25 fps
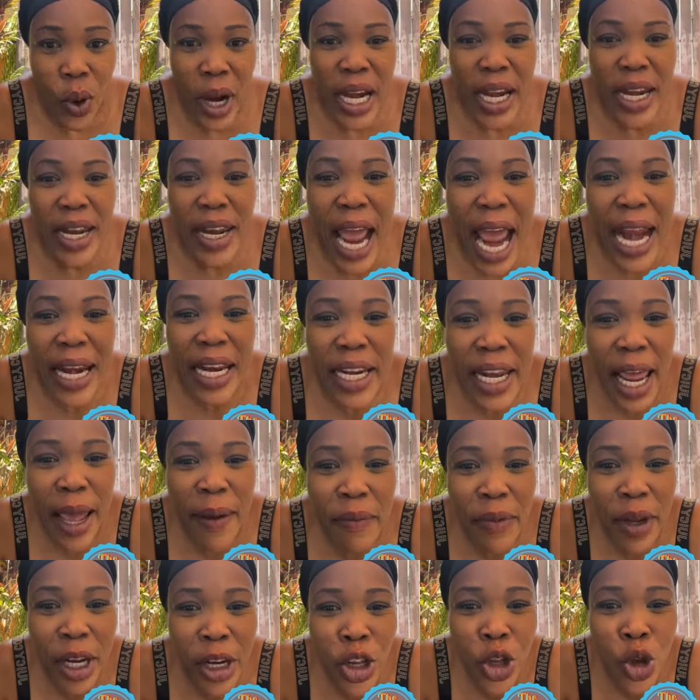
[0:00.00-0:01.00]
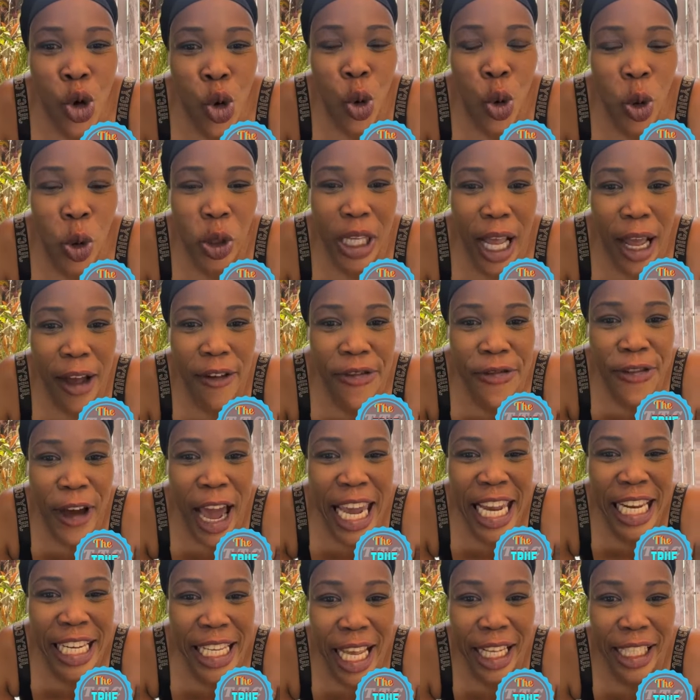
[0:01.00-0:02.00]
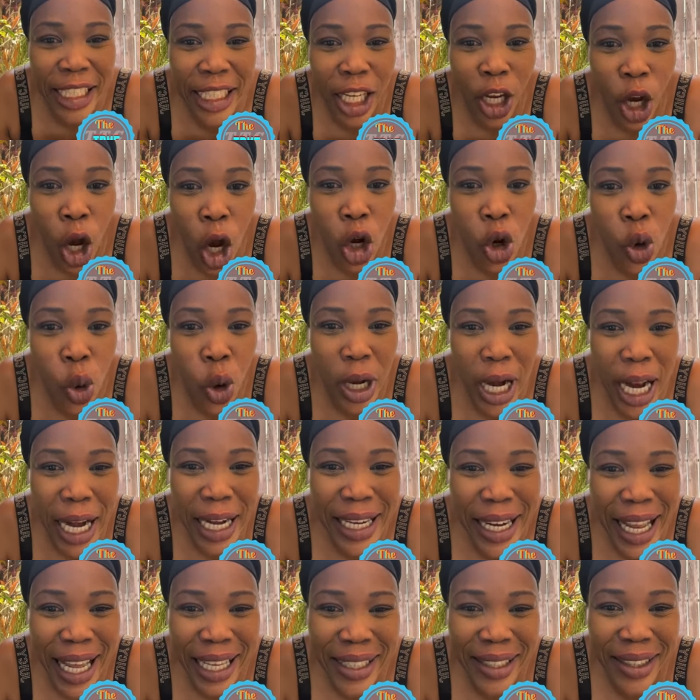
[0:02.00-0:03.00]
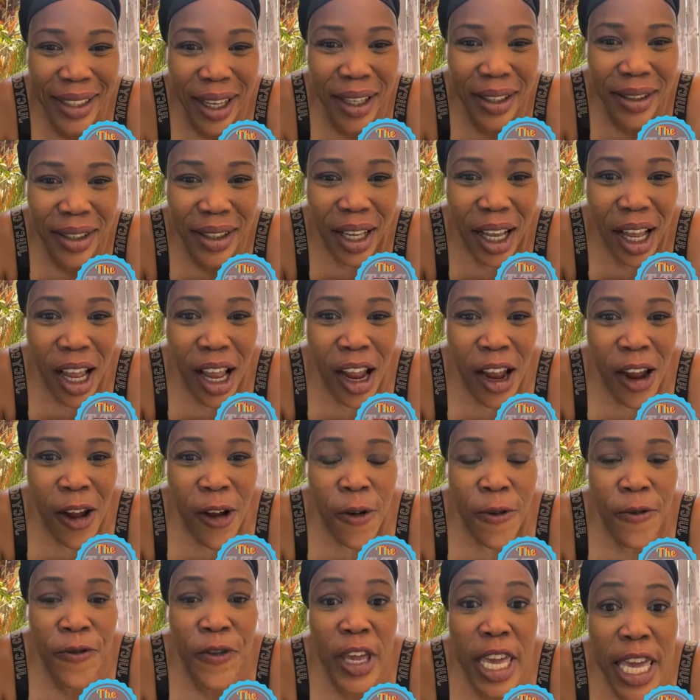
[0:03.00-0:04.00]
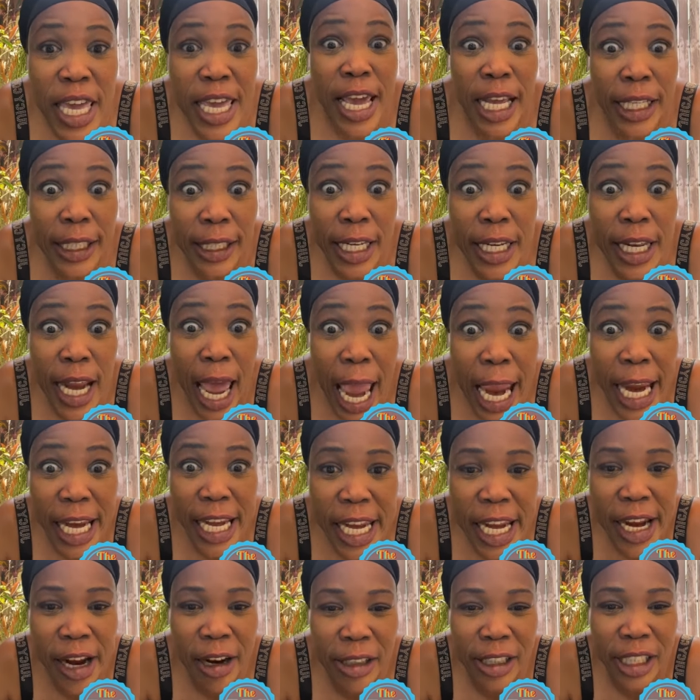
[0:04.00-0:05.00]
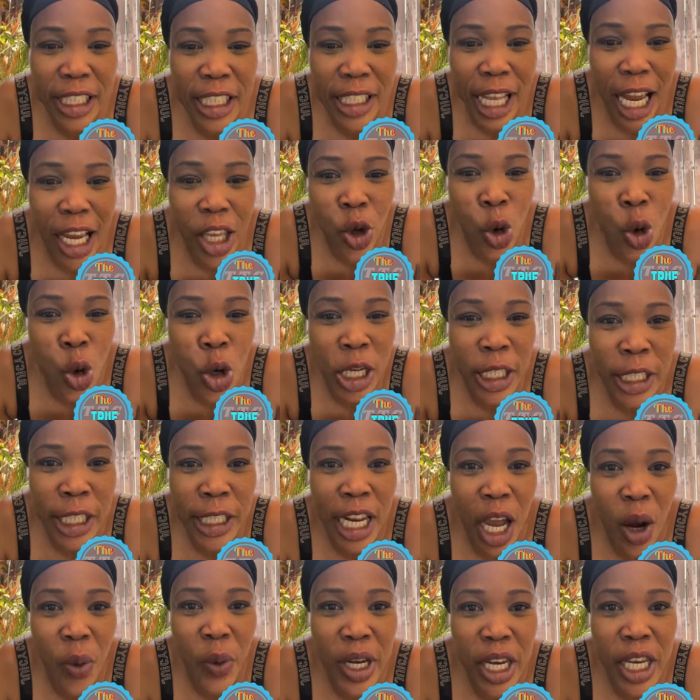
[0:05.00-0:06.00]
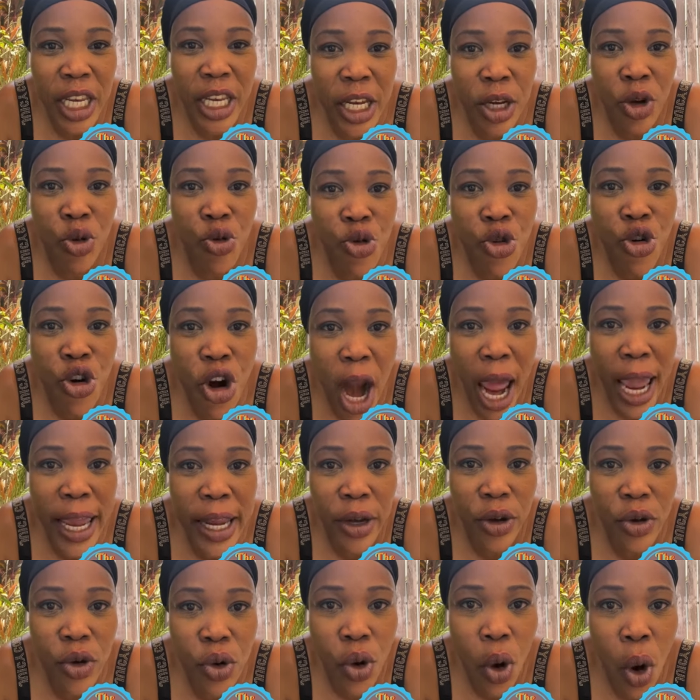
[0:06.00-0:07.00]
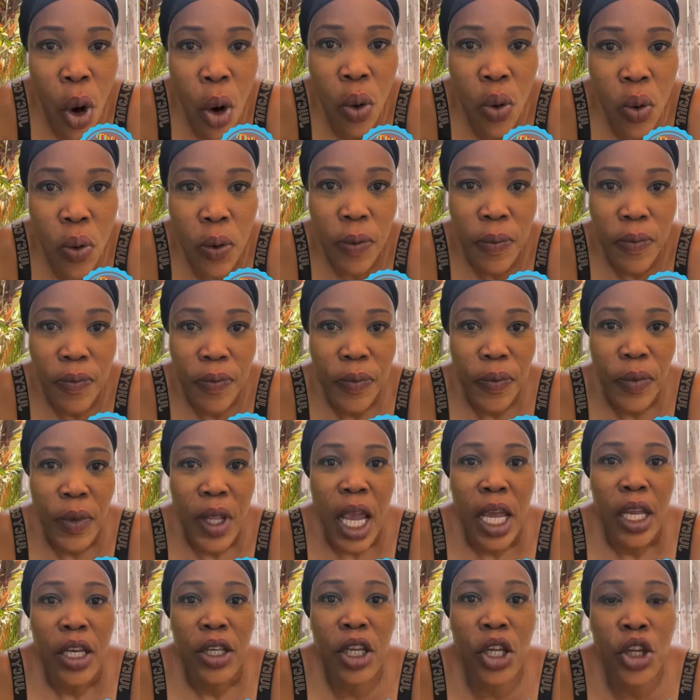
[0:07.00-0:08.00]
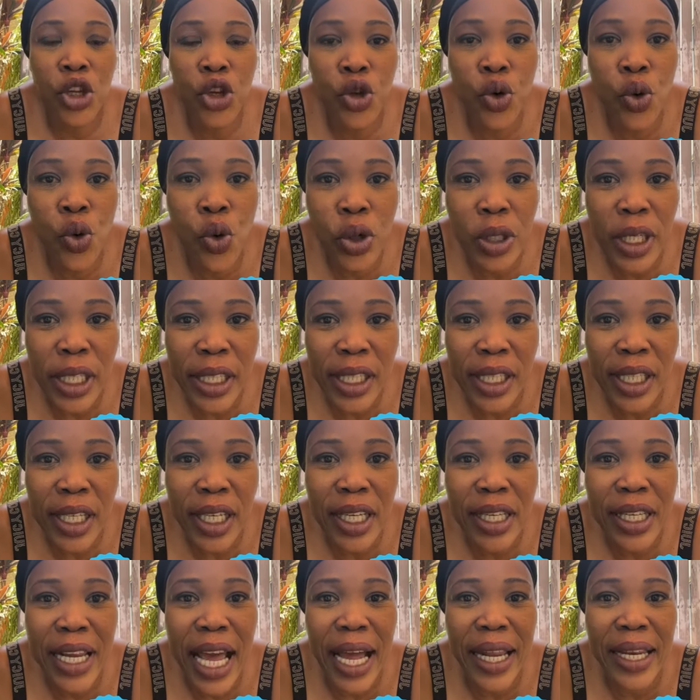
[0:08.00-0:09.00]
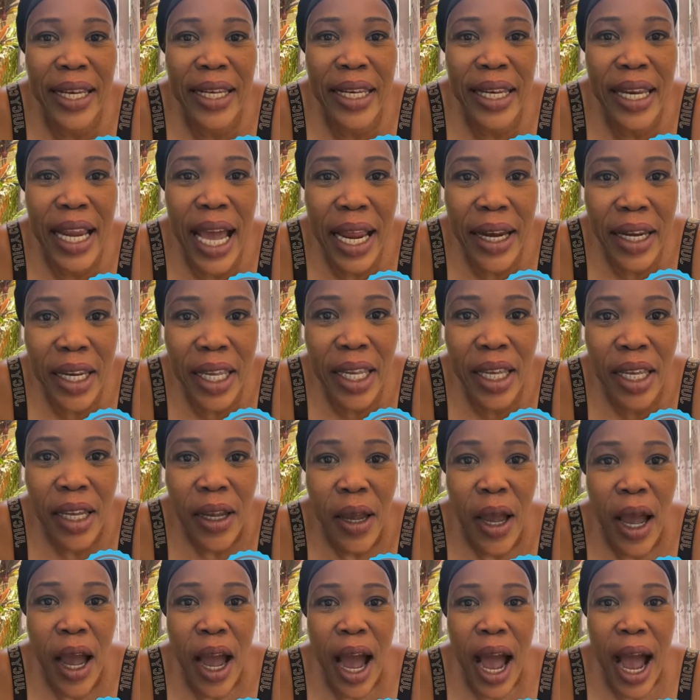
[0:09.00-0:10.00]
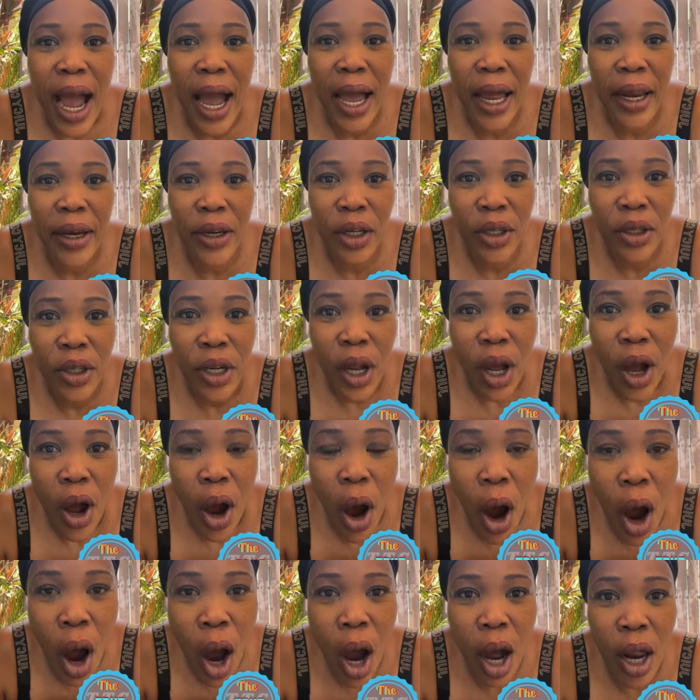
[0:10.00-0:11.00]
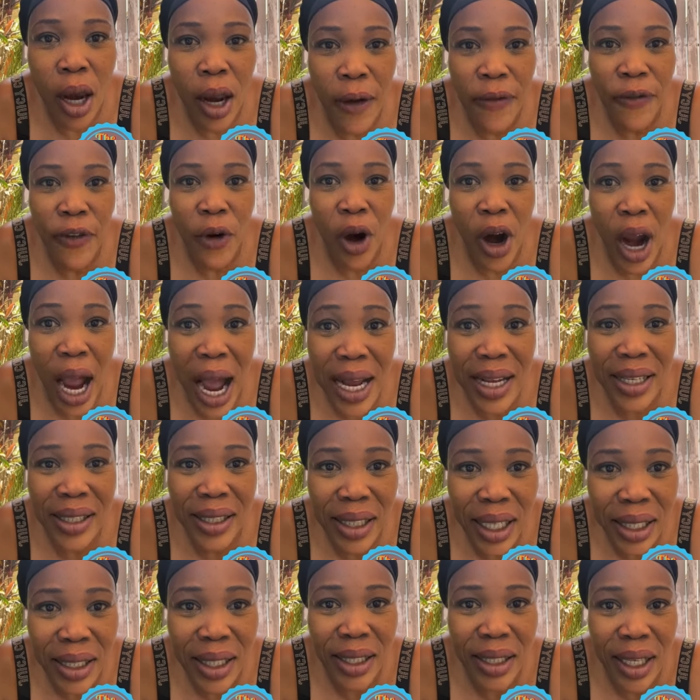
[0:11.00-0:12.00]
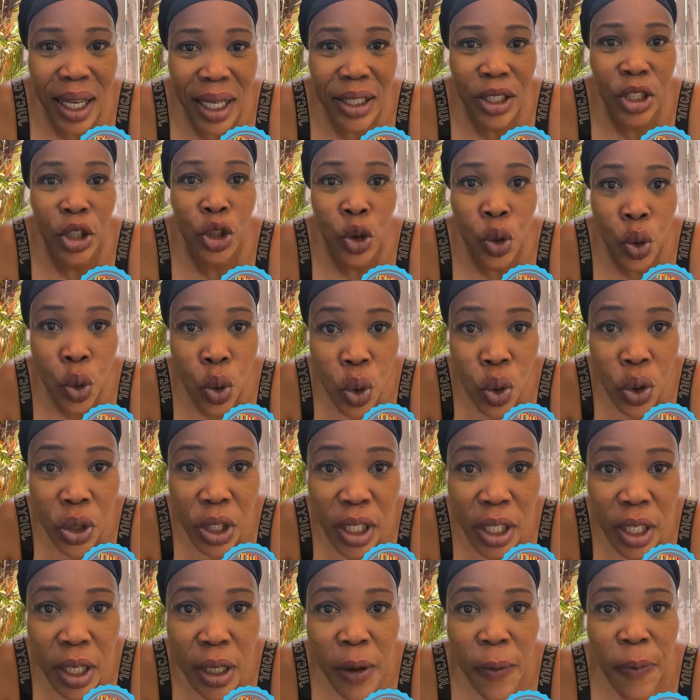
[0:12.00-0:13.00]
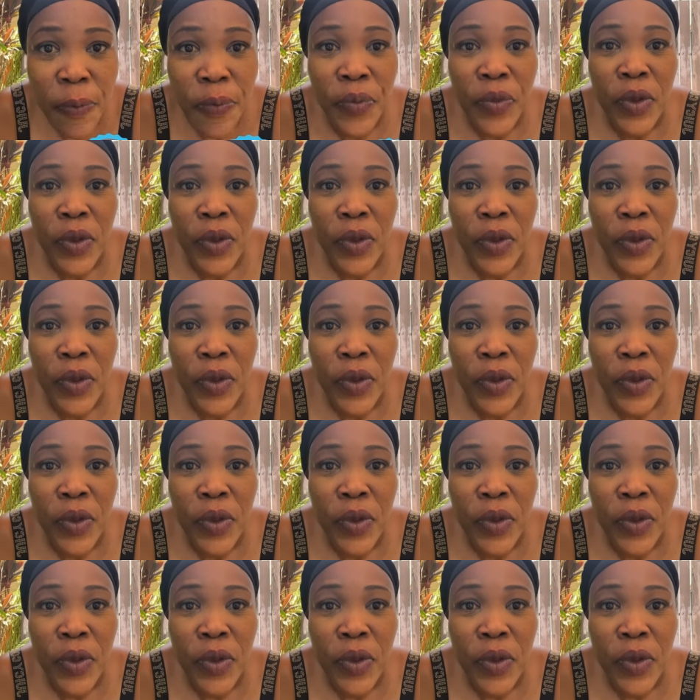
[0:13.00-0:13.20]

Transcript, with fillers: when none of them did use and fight against the colonizers for eighty-nine years is the unity that we need right now. The unity that Nanny and all of our ancestors used